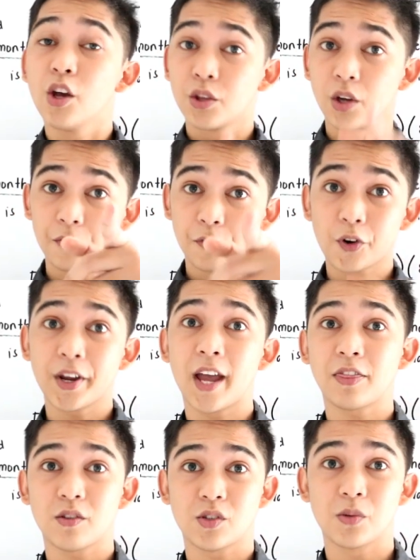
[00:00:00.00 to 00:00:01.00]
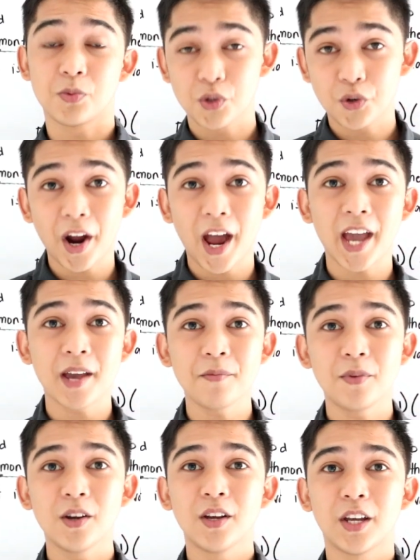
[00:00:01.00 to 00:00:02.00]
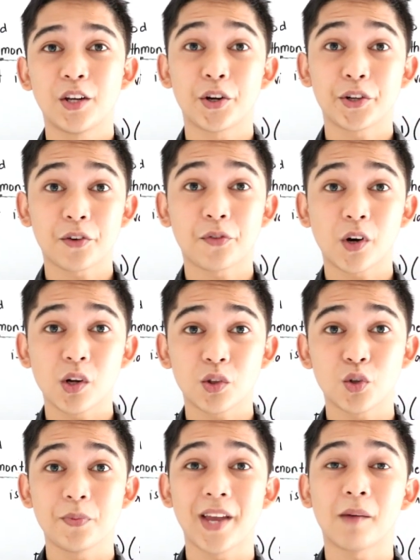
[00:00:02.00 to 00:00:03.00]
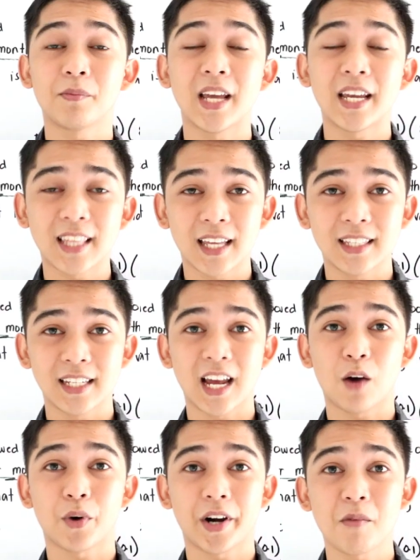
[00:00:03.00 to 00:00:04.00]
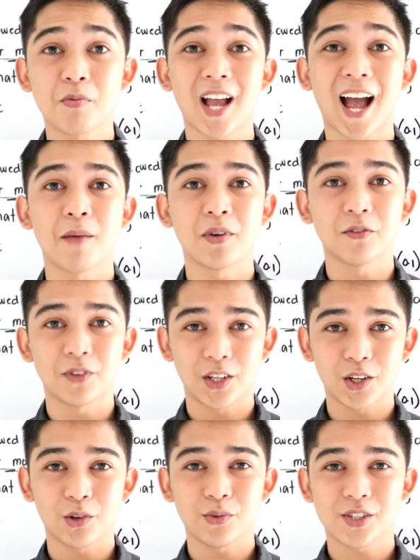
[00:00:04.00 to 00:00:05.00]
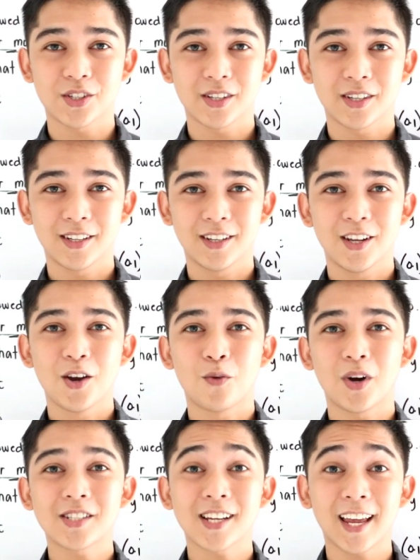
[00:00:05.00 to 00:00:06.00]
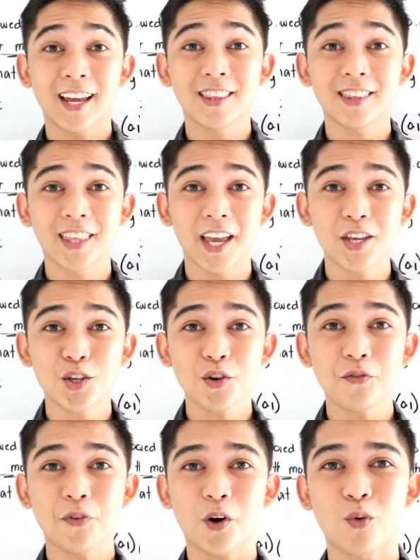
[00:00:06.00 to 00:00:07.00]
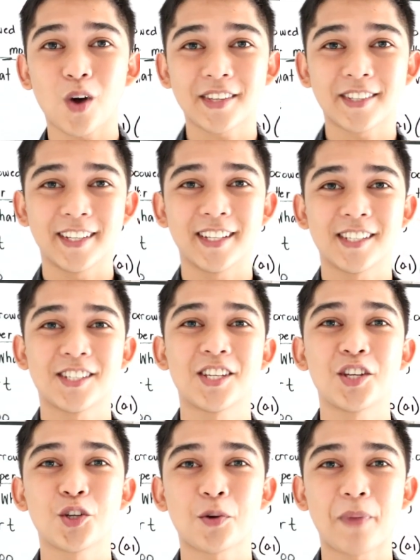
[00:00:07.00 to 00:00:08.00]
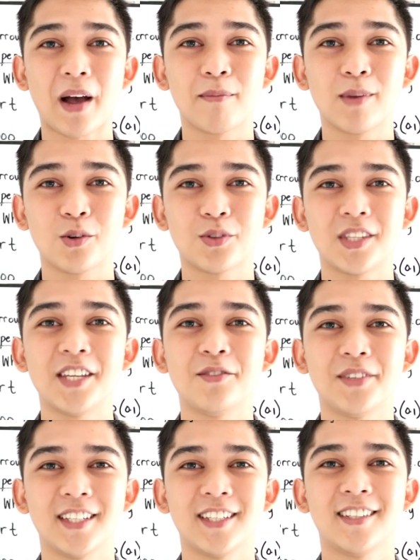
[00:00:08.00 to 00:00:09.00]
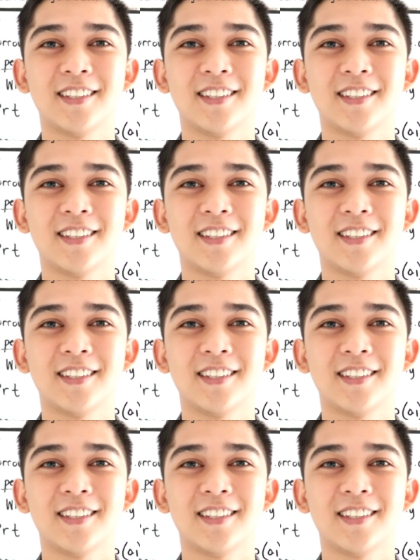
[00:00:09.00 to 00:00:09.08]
Don't forget to subscribe in order for you to be updated in our upcoming videos. Once again, thank you for watching Señor Pablo TV.